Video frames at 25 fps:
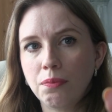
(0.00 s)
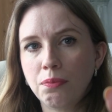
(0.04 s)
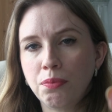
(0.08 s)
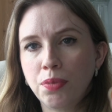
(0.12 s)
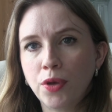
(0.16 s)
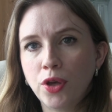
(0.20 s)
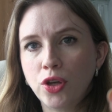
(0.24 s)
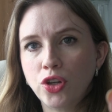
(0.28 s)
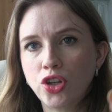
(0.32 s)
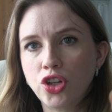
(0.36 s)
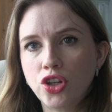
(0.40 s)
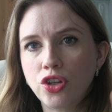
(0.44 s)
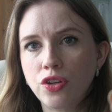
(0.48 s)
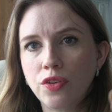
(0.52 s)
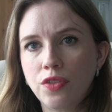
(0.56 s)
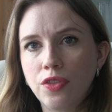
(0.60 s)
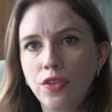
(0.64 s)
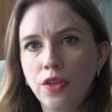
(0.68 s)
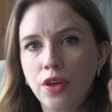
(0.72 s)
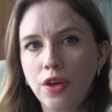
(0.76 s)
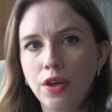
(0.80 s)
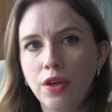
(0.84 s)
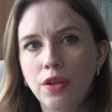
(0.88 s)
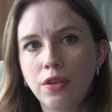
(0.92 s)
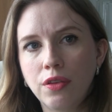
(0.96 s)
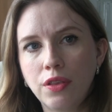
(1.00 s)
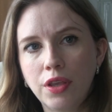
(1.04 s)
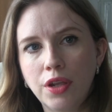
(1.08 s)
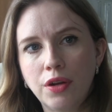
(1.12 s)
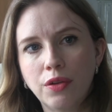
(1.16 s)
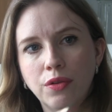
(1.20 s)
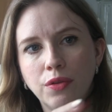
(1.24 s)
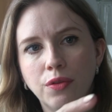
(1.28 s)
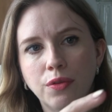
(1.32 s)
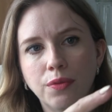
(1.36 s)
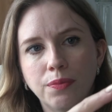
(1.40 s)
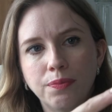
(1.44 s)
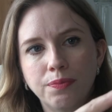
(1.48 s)
push the
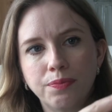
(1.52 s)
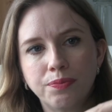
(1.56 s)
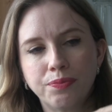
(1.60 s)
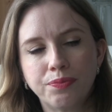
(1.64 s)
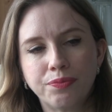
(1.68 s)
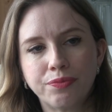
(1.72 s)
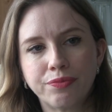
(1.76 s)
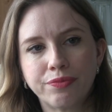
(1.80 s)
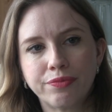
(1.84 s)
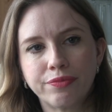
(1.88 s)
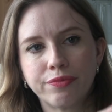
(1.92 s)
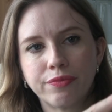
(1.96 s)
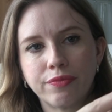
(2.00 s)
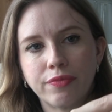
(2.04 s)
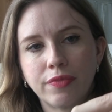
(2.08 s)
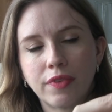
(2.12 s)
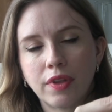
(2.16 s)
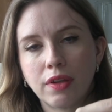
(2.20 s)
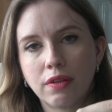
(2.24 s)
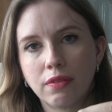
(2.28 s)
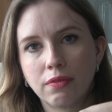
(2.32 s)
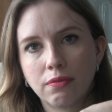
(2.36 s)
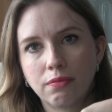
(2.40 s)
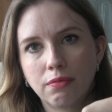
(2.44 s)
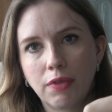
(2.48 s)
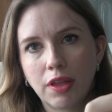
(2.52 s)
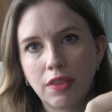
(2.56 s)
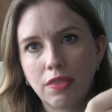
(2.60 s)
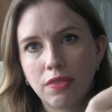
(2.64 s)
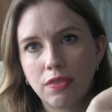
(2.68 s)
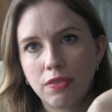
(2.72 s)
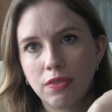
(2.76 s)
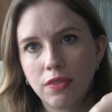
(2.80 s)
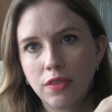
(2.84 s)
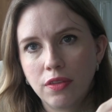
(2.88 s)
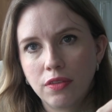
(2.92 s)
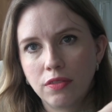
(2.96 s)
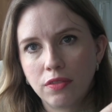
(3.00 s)
little, like
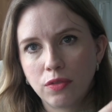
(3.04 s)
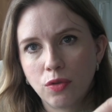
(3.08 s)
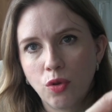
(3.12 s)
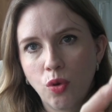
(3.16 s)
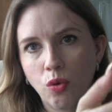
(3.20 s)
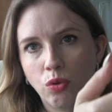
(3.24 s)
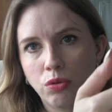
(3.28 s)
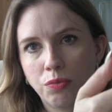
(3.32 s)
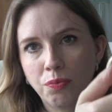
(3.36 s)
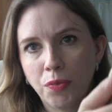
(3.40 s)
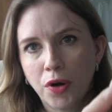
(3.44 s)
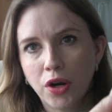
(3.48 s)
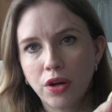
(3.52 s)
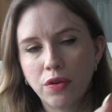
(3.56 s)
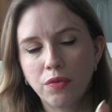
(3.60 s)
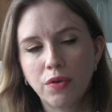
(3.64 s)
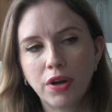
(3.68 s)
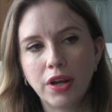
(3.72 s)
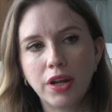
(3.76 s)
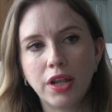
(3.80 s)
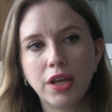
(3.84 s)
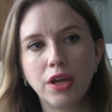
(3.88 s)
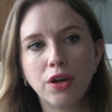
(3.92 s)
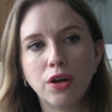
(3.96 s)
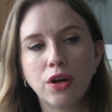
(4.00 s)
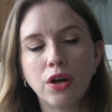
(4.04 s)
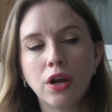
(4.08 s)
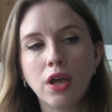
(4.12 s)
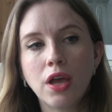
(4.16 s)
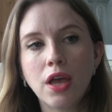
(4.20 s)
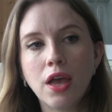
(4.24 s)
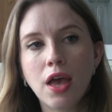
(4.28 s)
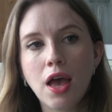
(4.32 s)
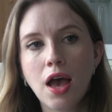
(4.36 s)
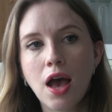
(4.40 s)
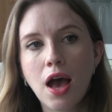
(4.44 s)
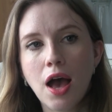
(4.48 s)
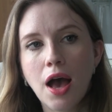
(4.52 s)
this gold part right here,
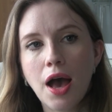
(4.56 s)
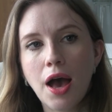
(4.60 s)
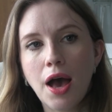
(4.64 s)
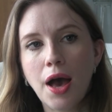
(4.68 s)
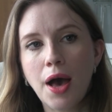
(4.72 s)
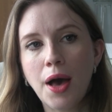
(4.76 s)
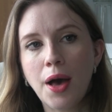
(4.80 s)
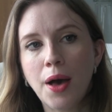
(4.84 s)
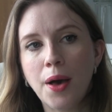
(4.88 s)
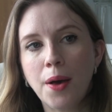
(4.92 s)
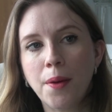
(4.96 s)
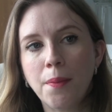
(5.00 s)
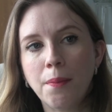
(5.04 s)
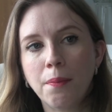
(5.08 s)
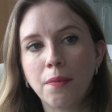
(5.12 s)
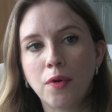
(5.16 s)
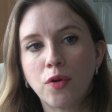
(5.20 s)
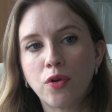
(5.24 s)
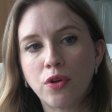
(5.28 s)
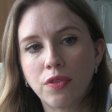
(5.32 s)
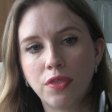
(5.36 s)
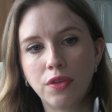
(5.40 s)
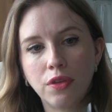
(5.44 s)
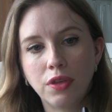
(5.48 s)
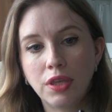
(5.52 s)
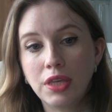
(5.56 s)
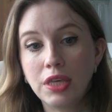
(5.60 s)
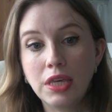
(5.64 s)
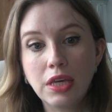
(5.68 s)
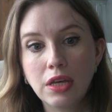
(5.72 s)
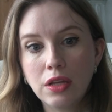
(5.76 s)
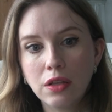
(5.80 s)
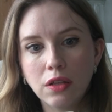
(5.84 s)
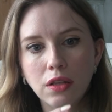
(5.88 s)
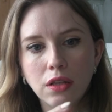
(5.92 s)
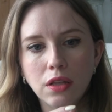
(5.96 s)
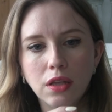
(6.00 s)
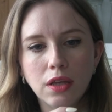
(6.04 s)
or the
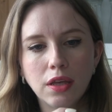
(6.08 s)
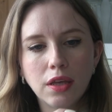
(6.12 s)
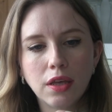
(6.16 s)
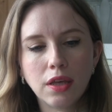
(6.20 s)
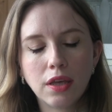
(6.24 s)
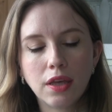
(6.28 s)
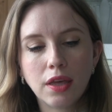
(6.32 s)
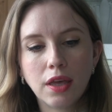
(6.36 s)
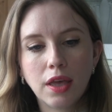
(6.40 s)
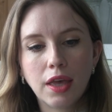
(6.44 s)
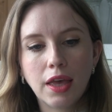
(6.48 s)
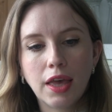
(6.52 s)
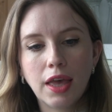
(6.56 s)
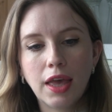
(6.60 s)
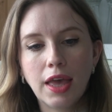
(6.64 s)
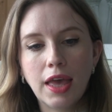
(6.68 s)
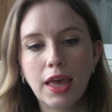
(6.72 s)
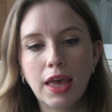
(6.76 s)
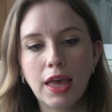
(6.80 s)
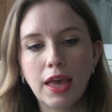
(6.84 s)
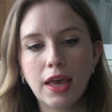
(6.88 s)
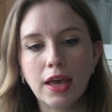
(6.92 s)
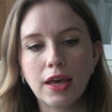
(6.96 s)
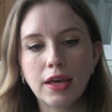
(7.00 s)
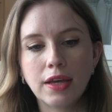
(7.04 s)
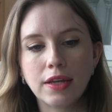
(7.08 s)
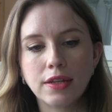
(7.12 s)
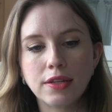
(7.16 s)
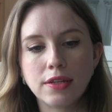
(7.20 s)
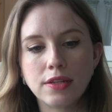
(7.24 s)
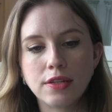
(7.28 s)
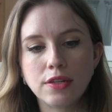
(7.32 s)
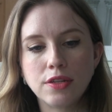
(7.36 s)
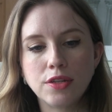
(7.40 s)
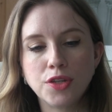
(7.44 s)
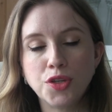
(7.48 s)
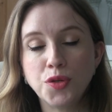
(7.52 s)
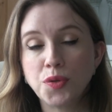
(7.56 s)
heel,
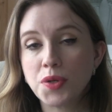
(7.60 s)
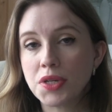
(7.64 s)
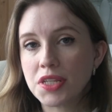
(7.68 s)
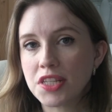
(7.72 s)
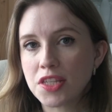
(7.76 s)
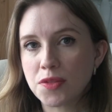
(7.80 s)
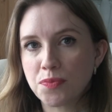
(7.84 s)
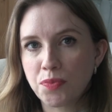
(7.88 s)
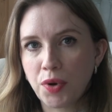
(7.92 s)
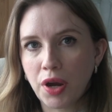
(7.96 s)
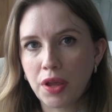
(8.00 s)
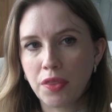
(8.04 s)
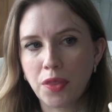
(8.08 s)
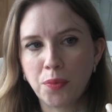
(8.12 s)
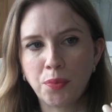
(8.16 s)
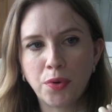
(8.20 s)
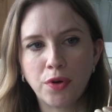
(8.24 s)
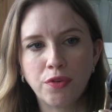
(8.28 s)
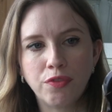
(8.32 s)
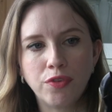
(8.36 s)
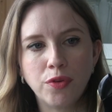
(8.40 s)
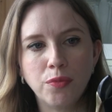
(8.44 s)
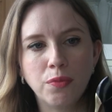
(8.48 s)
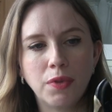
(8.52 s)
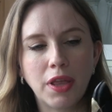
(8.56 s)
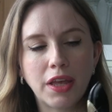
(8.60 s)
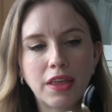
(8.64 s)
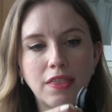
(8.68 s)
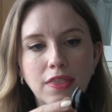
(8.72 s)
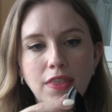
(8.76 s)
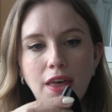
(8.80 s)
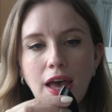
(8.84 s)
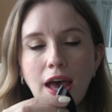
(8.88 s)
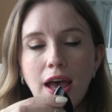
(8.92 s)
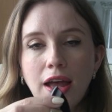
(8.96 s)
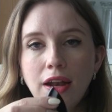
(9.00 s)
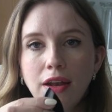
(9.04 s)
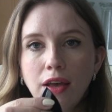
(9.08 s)
and you can spray the perfume like
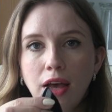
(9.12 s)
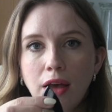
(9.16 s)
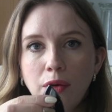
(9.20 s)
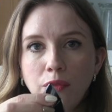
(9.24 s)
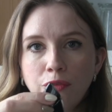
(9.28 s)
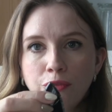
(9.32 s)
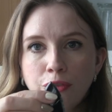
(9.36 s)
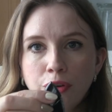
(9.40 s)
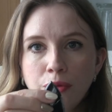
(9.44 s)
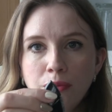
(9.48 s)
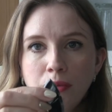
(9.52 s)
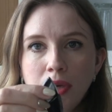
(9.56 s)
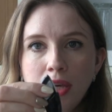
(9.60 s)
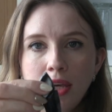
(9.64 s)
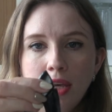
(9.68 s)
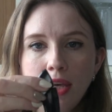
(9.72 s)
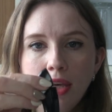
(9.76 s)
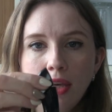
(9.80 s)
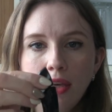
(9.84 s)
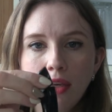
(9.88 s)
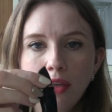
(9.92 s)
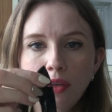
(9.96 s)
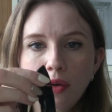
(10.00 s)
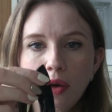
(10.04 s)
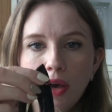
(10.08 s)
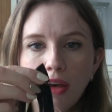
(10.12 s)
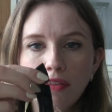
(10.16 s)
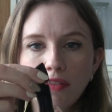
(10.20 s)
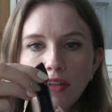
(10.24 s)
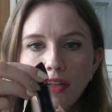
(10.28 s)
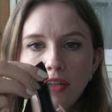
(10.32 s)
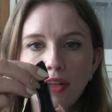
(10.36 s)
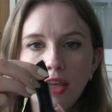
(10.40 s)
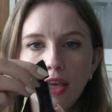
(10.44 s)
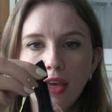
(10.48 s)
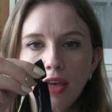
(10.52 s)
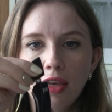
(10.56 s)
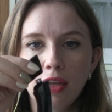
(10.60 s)
that. For me, you have to
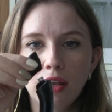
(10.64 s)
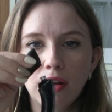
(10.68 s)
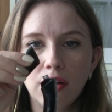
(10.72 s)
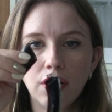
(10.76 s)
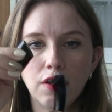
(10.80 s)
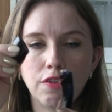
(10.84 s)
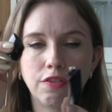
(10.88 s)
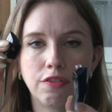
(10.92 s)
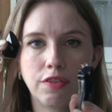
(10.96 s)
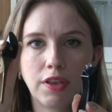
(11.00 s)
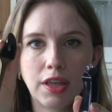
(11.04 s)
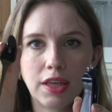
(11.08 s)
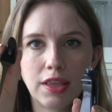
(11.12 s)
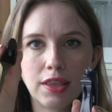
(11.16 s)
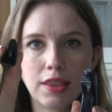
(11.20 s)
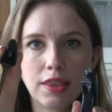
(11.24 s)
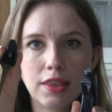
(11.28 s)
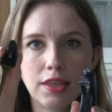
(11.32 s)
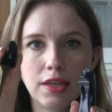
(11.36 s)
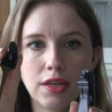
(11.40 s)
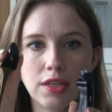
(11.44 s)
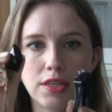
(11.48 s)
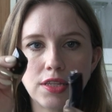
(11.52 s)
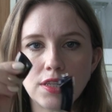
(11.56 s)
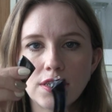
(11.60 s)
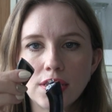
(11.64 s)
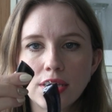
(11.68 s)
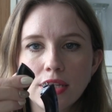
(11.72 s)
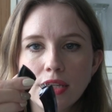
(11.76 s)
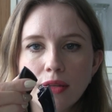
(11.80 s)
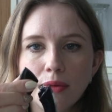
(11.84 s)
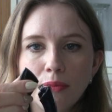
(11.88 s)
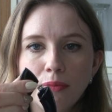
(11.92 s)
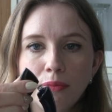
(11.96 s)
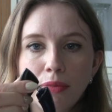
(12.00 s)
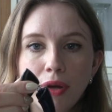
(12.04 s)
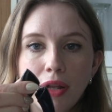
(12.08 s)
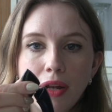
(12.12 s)
take it off like this,
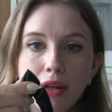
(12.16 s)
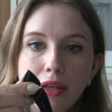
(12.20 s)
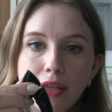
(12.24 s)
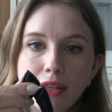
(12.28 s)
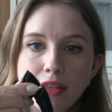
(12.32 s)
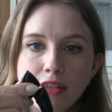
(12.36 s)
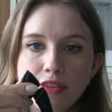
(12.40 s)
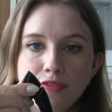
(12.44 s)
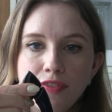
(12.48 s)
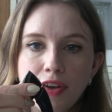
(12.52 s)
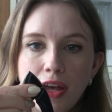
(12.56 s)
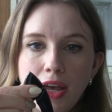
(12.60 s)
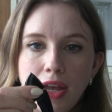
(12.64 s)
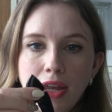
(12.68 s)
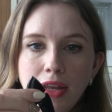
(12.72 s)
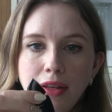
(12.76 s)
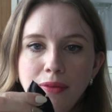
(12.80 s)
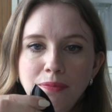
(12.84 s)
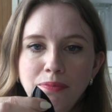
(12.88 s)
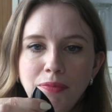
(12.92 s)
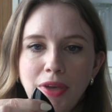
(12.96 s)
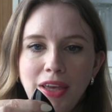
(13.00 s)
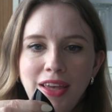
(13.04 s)
but it's fine.